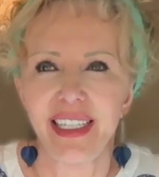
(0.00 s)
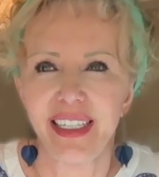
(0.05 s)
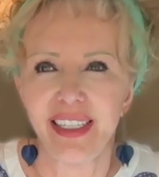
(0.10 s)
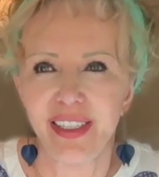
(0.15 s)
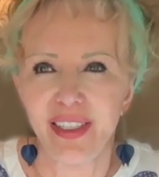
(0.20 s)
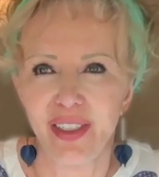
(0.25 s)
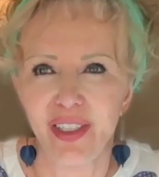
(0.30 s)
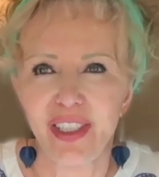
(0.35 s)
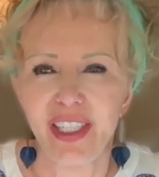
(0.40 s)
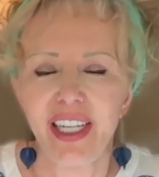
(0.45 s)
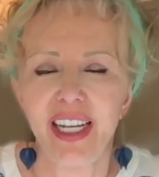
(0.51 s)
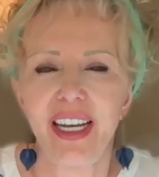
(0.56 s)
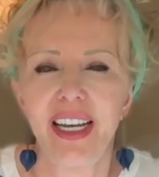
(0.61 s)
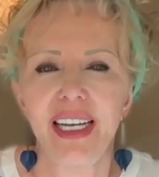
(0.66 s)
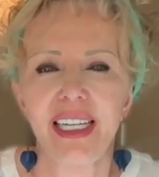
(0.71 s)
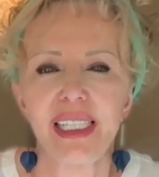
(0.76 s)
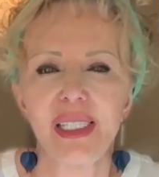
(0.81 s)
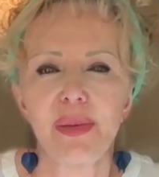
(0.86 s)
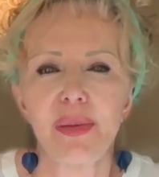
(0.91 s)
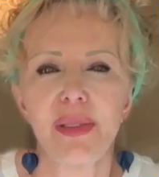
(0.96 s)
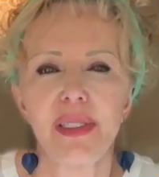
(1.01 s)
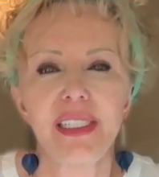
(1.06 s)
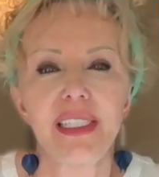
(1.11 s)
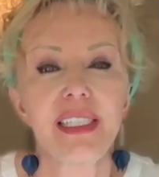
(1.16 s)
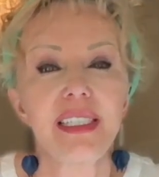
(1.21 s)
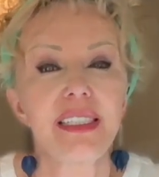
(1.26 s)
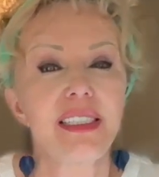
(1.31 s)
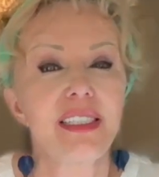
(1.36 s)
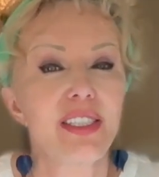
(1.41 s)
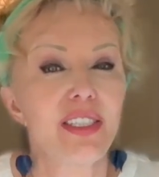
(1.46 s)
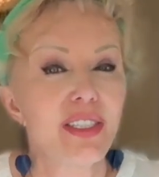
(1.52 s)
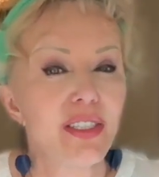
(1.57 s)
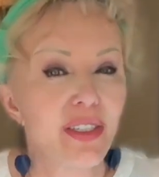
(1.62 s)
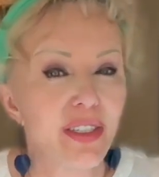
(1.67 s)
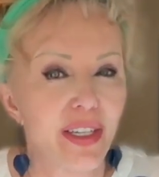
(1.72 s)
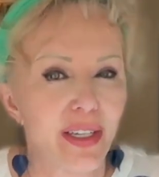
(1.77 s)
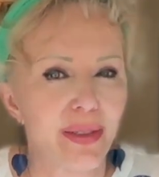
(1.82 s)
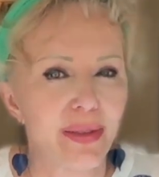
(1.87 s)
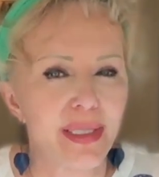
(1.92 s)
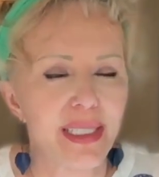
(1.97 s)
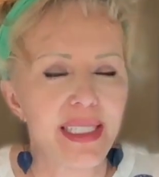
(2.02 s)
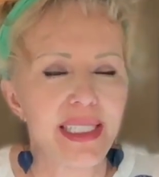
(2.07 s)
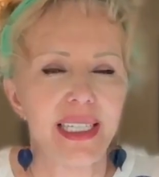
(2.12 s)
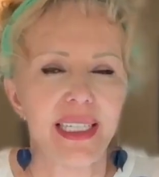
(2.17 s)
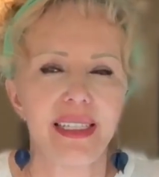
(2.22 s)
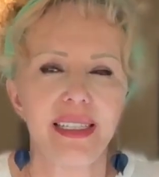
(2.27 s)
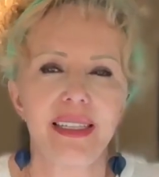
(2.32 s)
got her husband to go and see